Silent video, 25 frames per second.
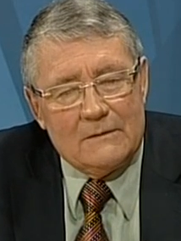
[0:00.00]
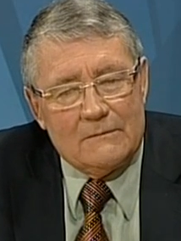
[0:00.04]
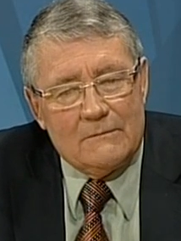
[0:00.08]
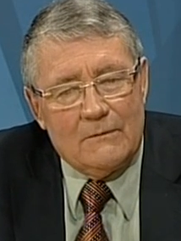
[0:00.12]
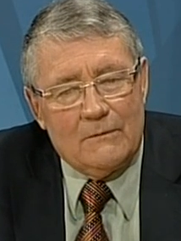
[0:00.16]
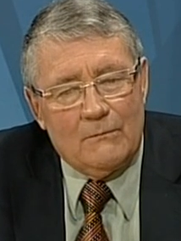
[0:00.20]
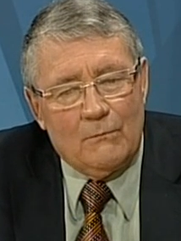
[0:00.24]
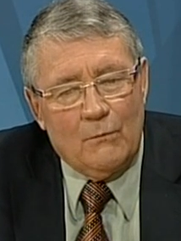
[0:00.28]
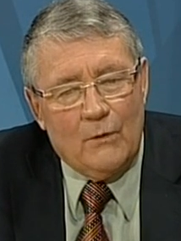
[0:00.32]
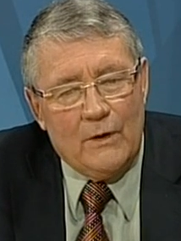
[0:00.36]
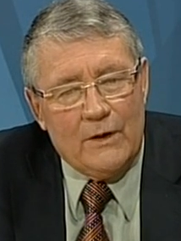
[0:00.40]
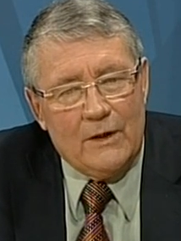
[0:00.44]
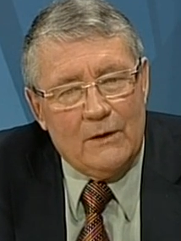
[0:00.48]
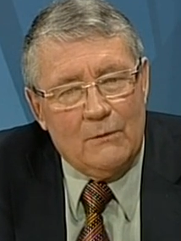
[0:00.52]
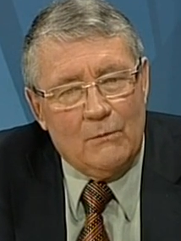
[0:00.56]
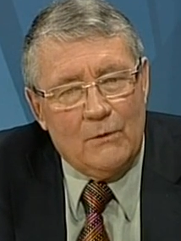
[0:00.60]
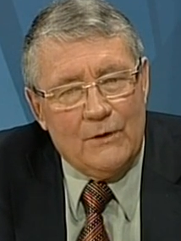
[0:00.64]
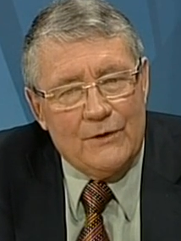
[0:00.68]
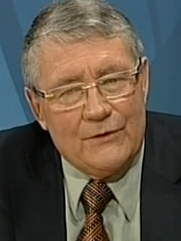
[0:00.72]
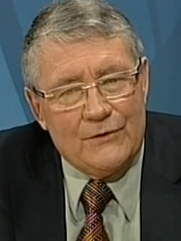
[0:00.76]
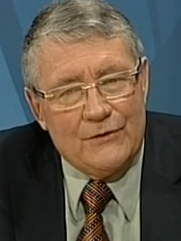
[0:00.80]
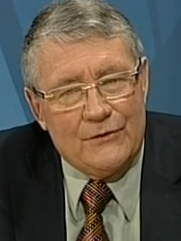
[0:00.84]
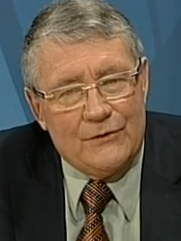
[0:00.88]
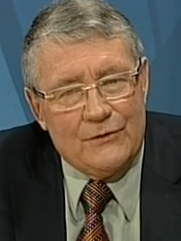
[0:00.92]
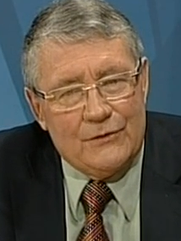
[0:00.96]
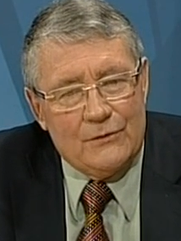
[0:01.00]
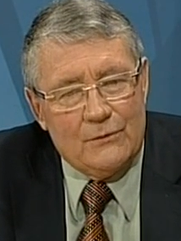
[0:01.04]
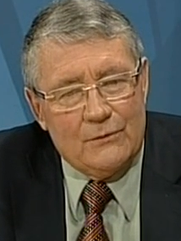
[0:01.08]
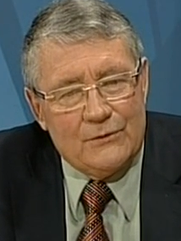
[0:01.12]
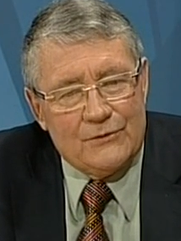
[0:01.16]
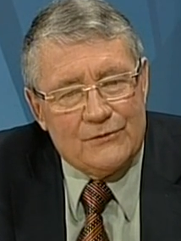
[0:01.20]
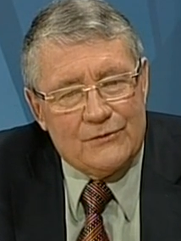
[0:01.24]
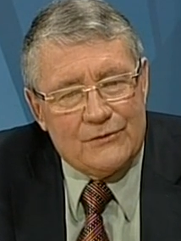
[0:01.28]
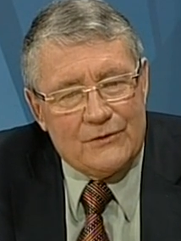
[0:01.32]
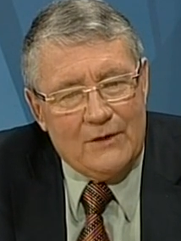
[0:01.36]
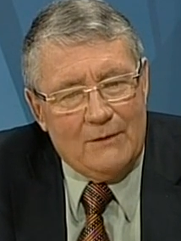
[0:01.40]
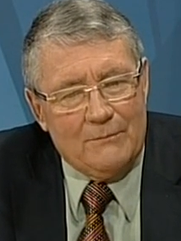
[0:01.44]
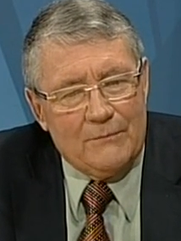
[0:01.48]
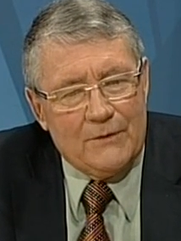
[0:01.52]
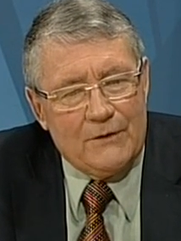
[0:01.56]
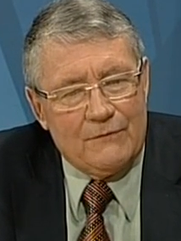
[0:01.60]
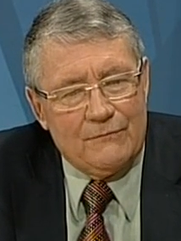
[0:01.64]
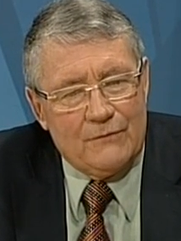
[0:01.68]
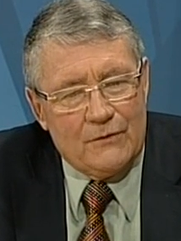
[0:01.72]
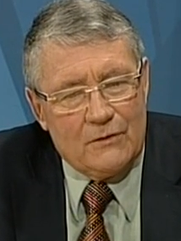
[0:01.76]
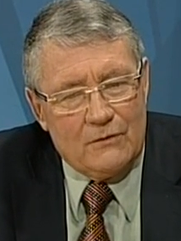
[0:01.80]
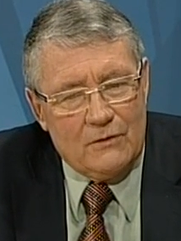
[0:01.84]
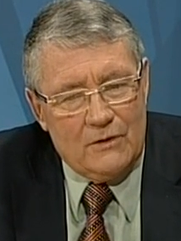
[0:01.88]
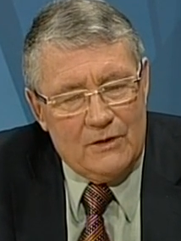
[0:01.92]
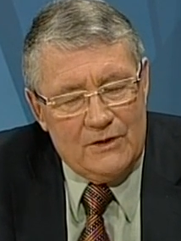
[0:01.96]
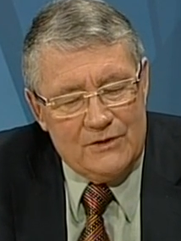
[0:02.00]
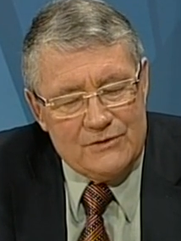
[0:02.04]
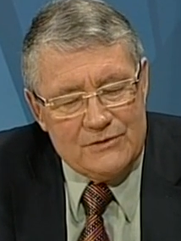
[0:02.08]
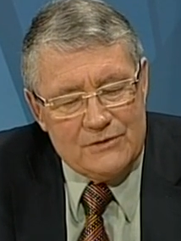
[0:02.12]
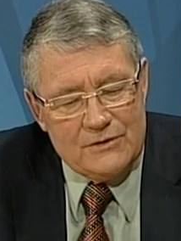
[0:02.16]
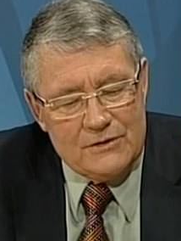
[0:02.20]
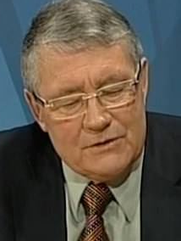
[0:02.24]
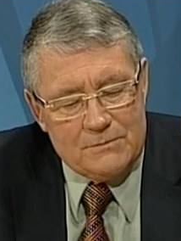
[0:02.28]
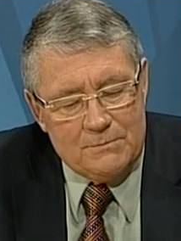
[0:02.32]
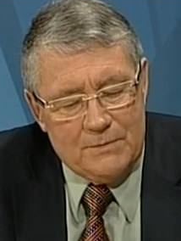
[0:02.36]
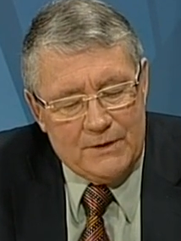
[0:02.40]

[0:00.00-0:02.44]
what I want to do is something for Christchurch.